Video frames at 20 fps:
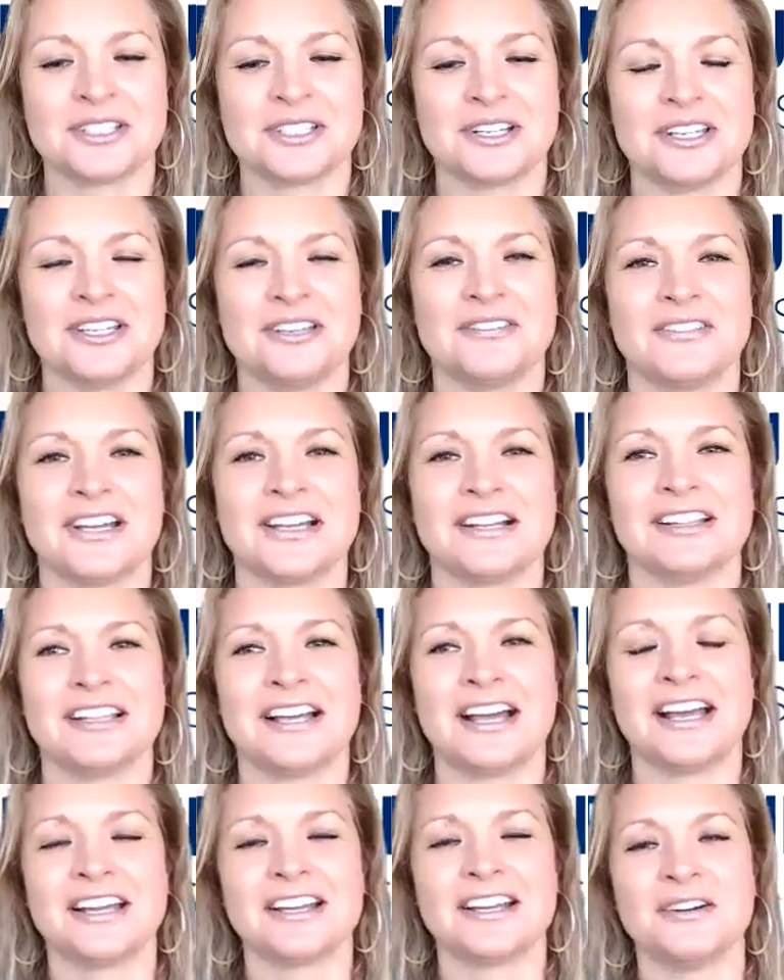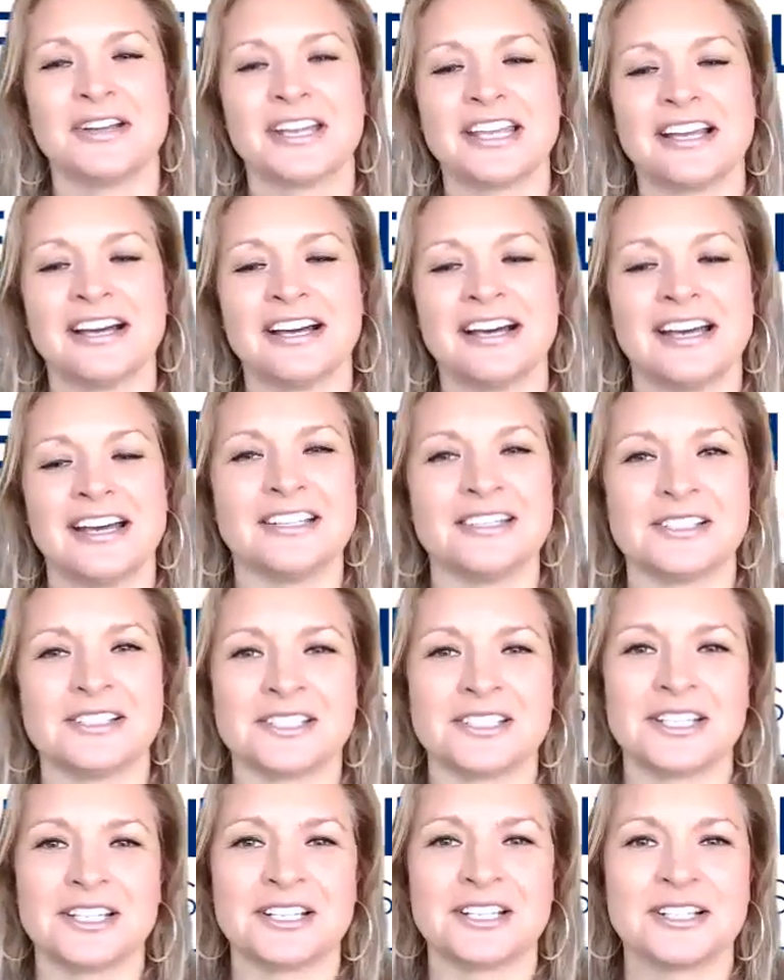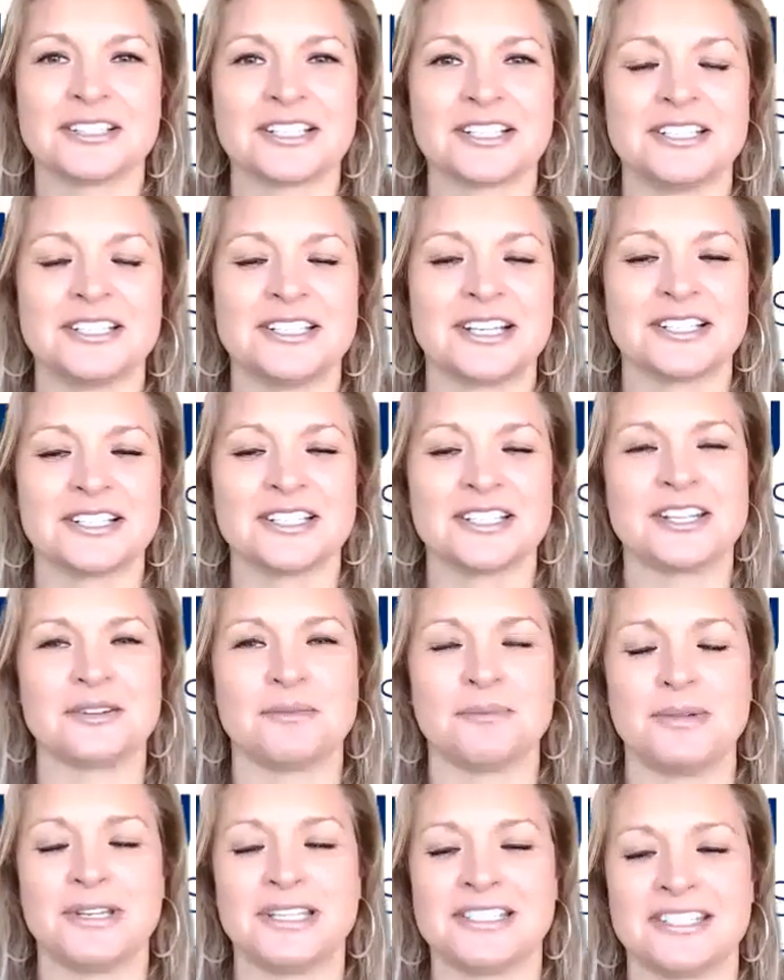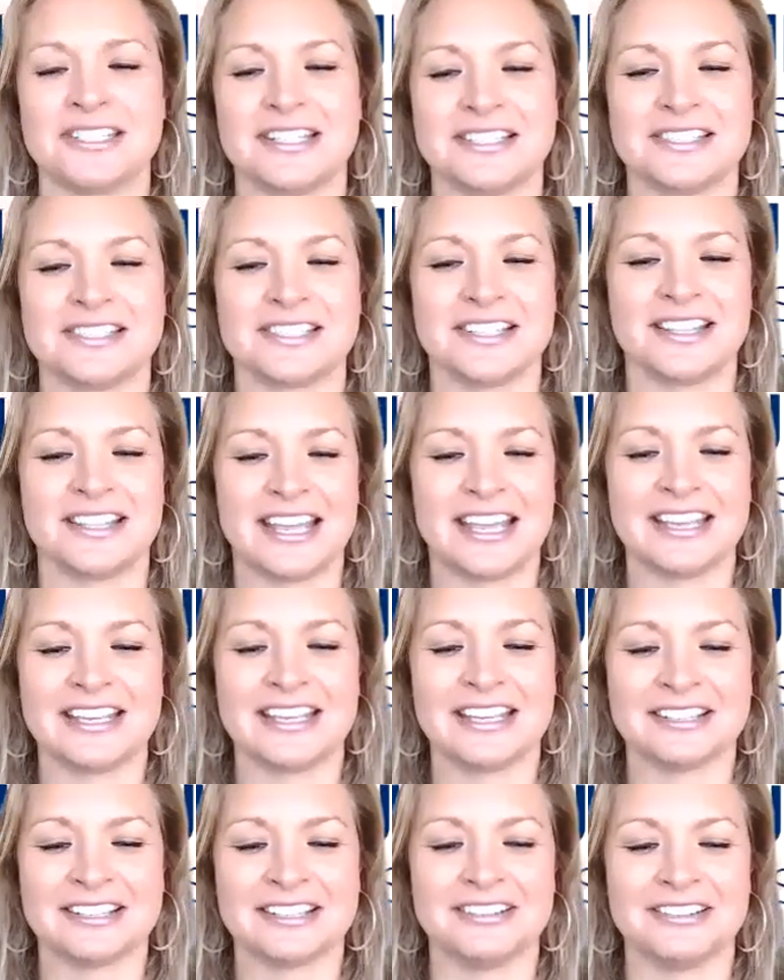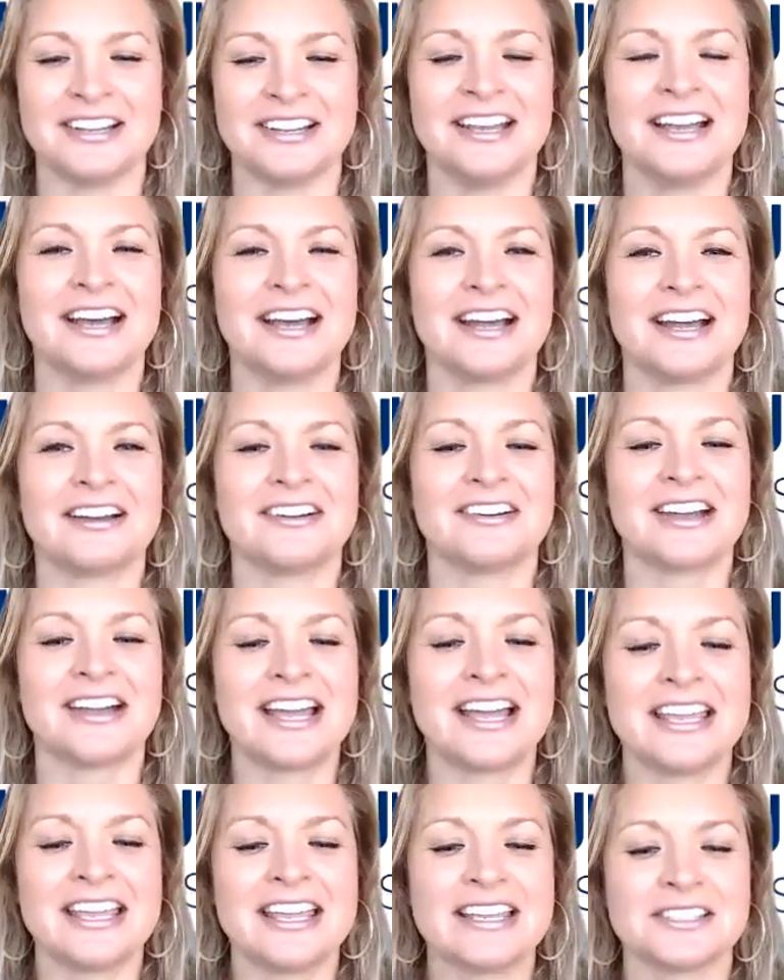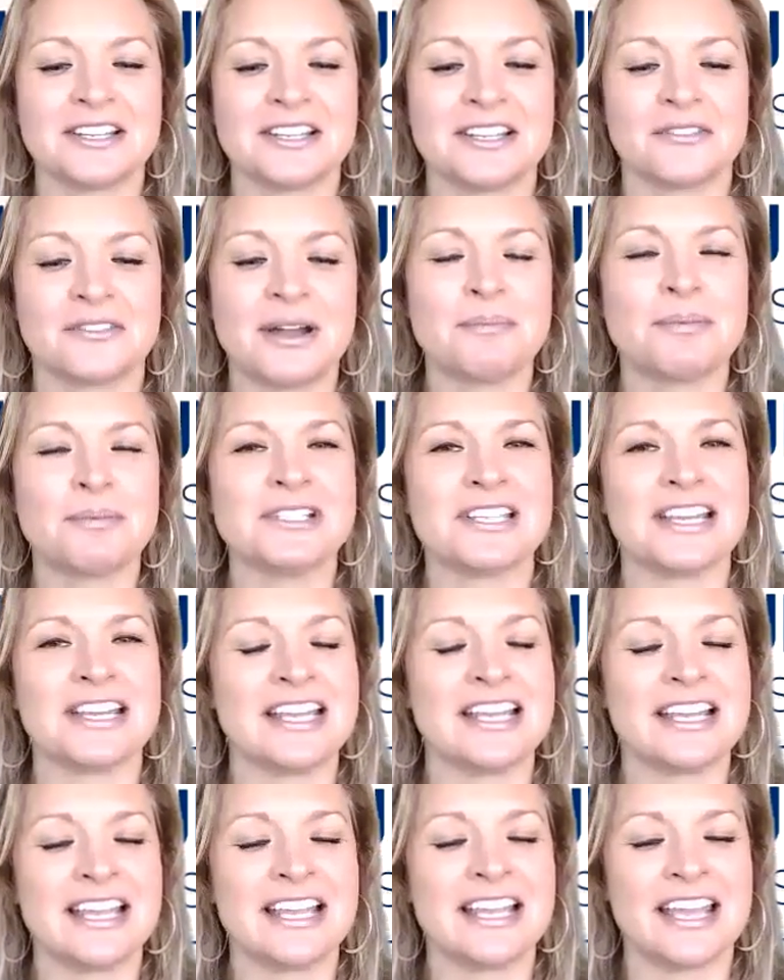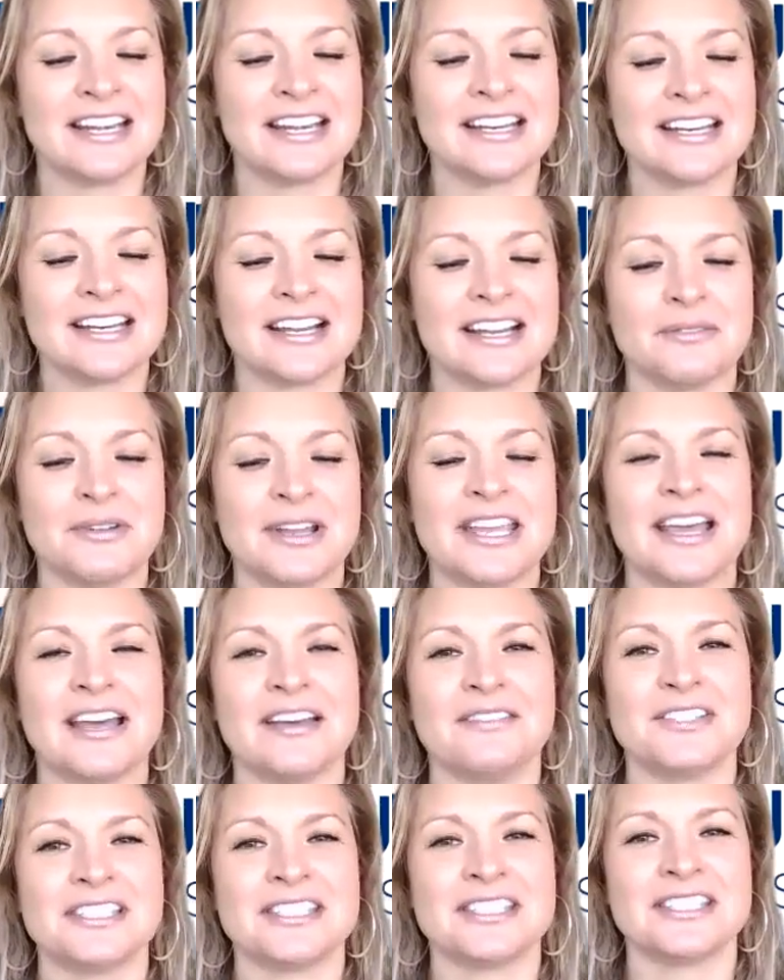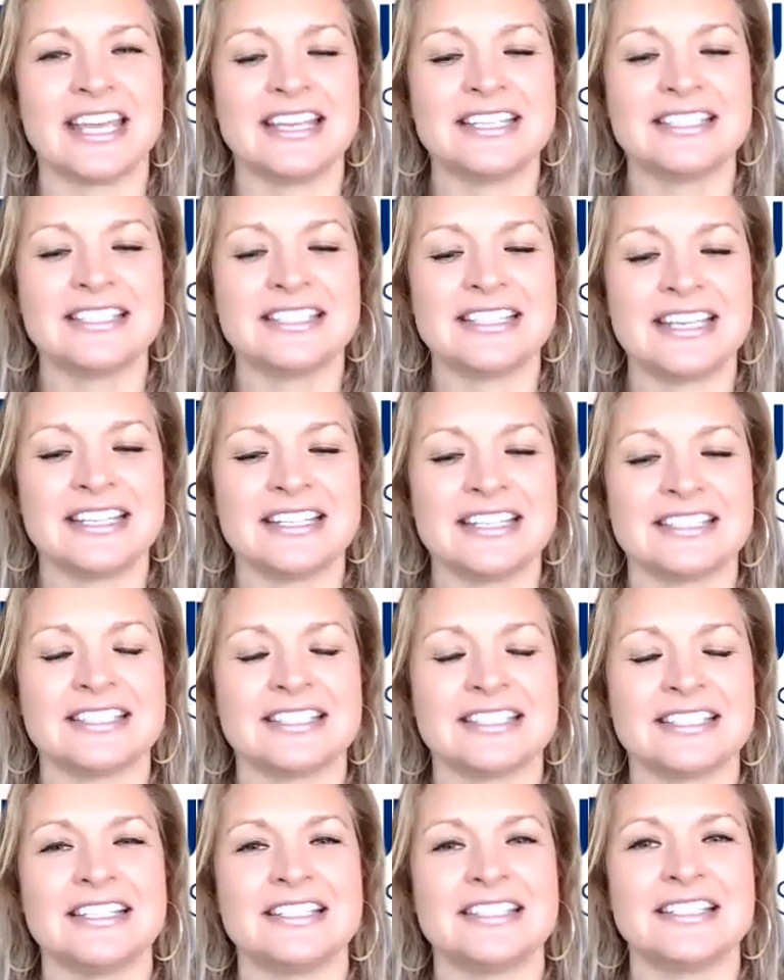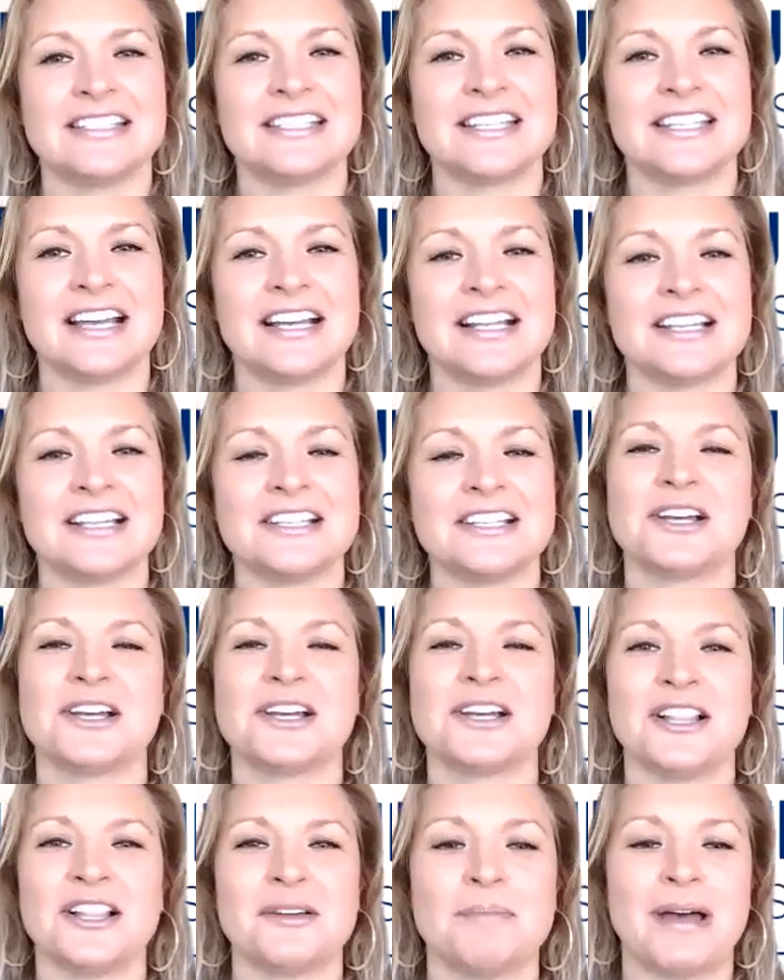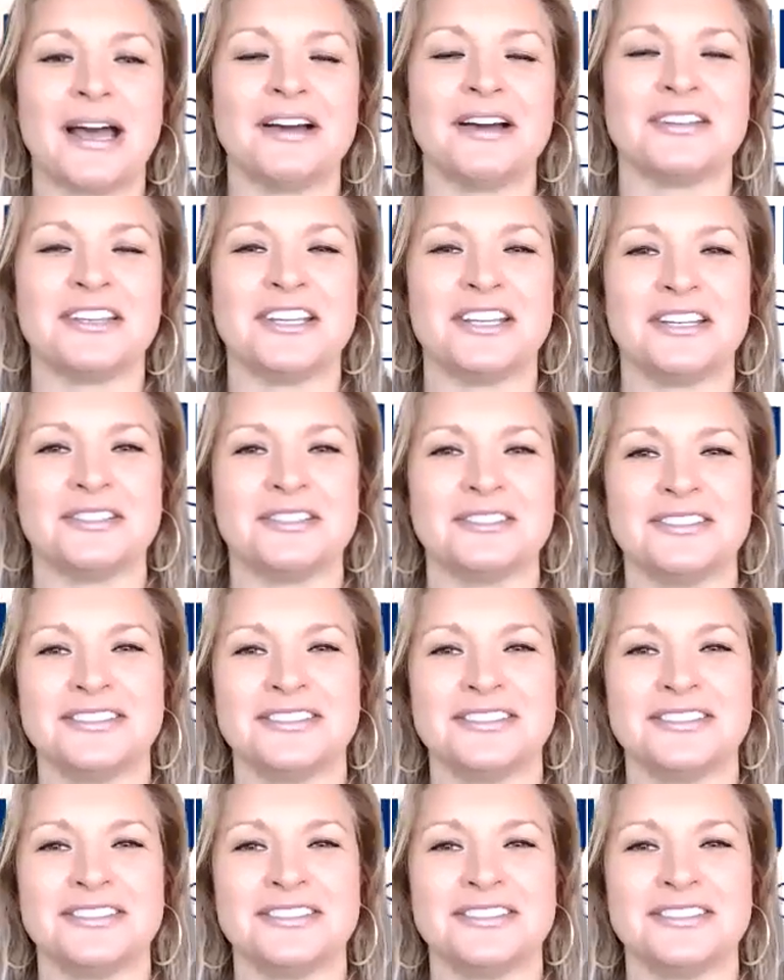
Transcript: So you've got a lot going on and still conducting your business. So thank you. All right. So representing Canada, we have Stacy. Stacy, tell us all about you.